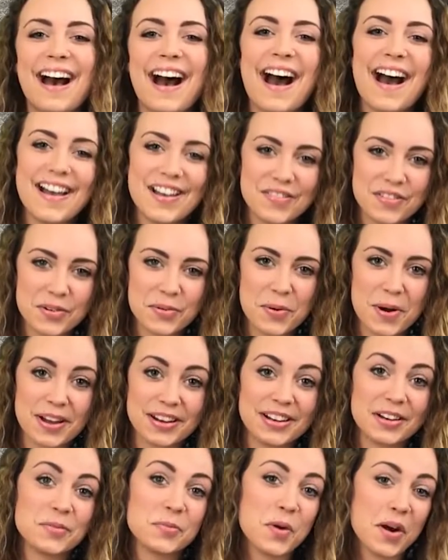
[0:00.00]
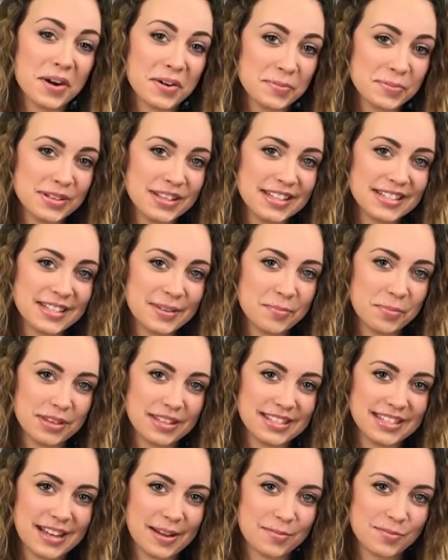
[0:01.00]
Hi everyone, and welcome to the Simply
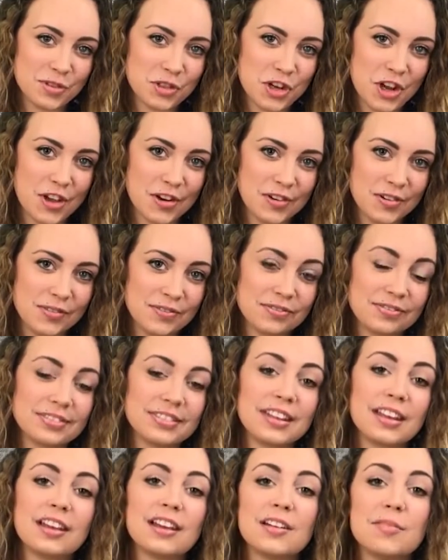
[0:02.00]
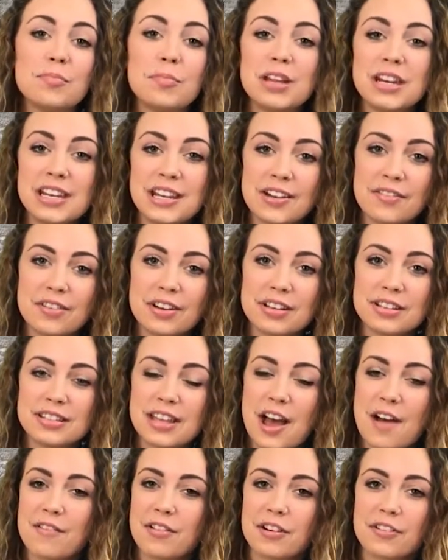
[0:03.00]
Stamps channel. Many of us
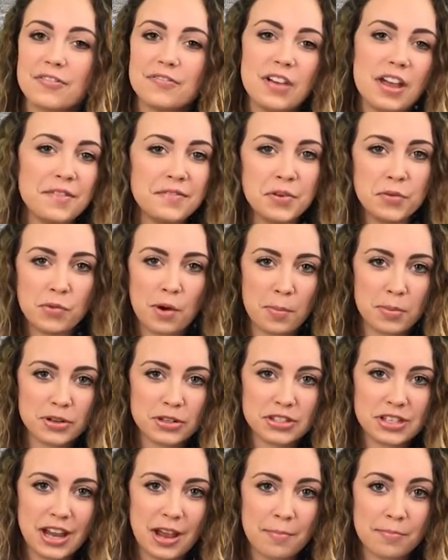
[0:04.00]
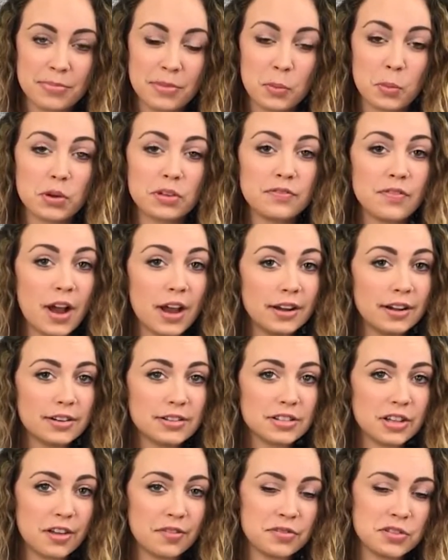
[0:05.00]
have our favorite rubber stamp that we find
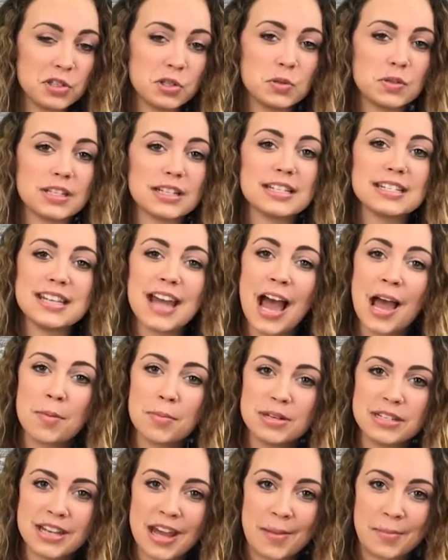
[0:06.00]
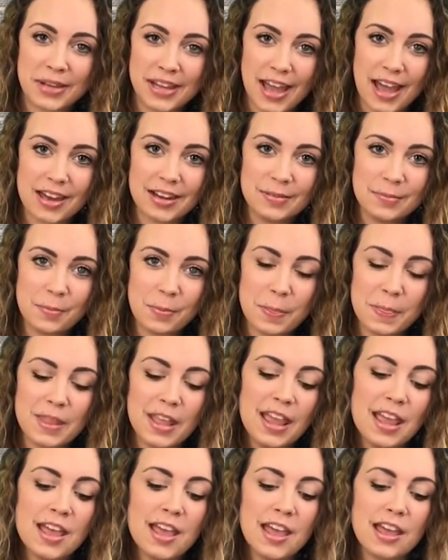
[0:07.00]
ourselves using time and time again.
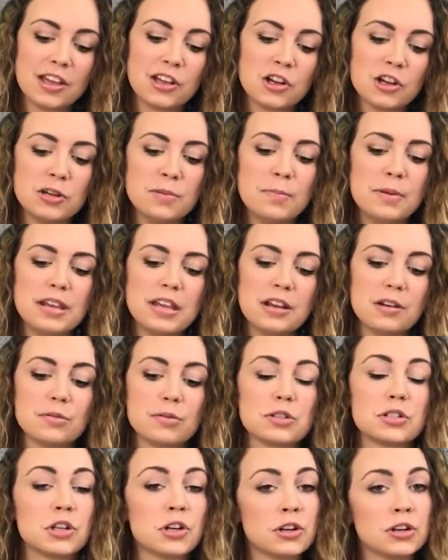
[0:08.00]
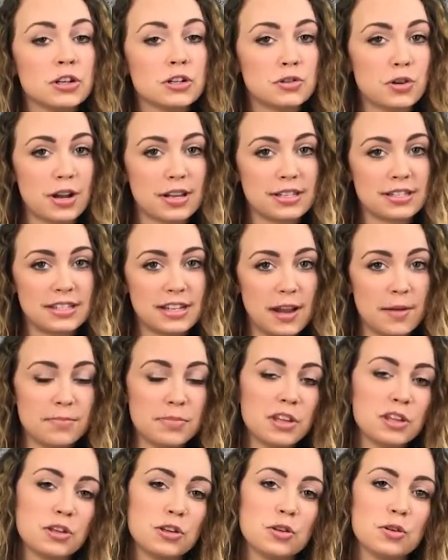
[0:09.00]
It could be a return address stamp
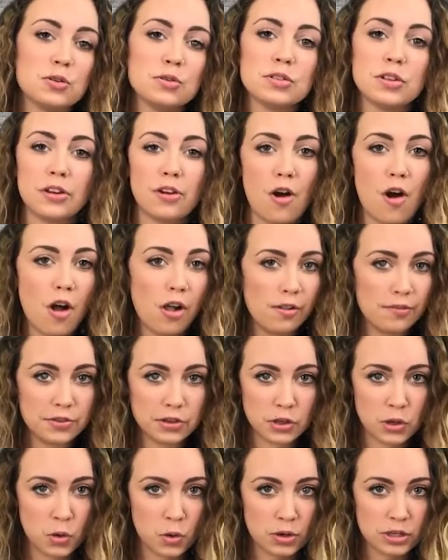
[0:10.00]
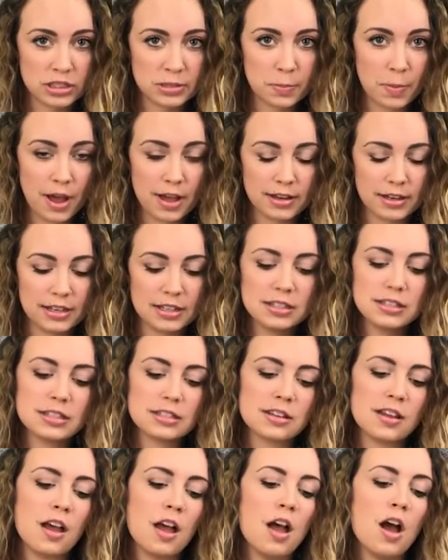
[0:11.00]
that you use on all of your correspondence,
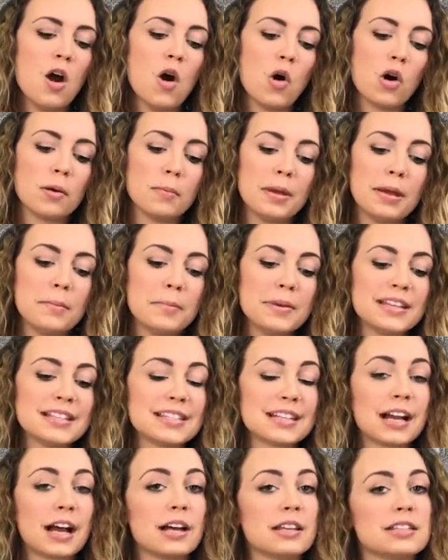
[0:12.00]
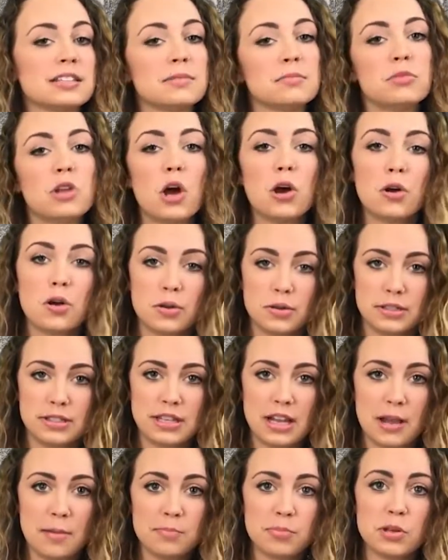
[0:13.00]
or maybe it's a custom logo
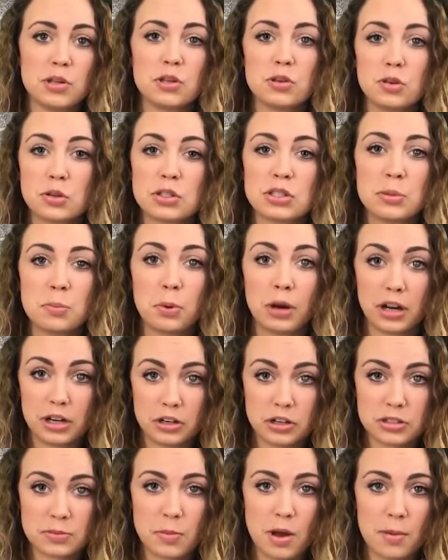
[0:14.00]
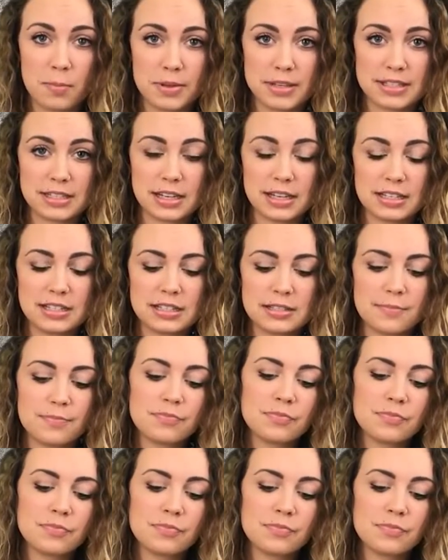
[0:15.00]
stamp you use to brand your small business.